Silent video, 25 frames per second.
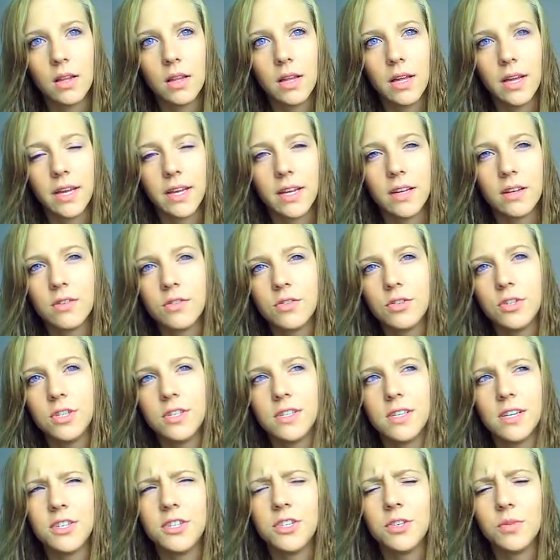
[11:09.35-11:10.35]
like, she
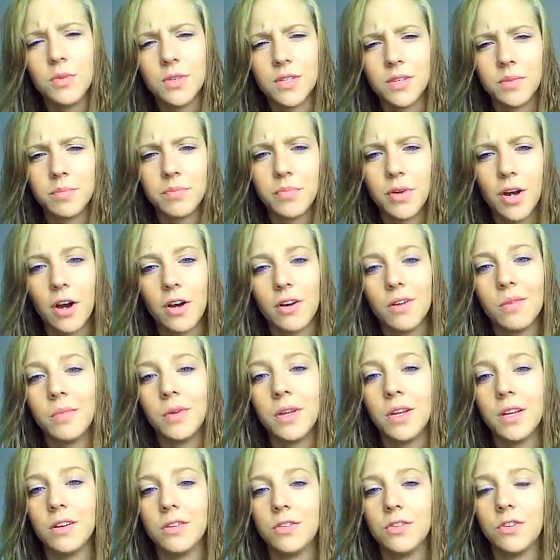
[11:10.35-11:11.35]
said she wasn't proud of
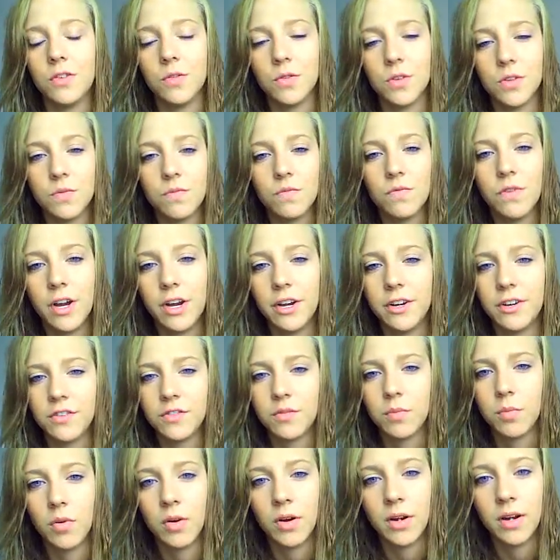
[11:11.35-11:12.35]
me and she was very
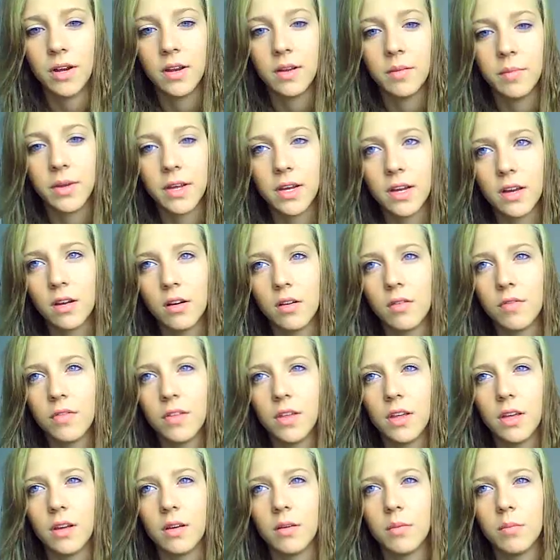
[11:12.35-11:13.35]
disappointed in me, kind of
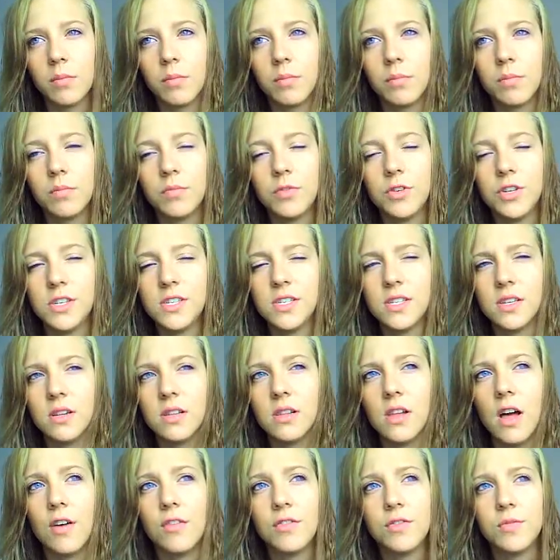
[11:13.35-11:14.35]
thing. She still
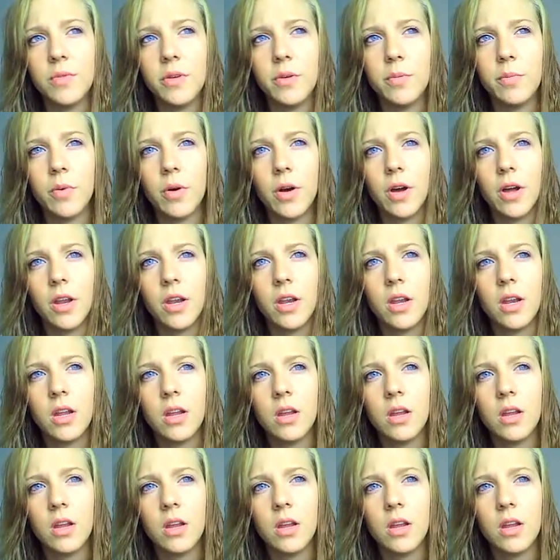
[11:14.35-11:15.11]
loves me, but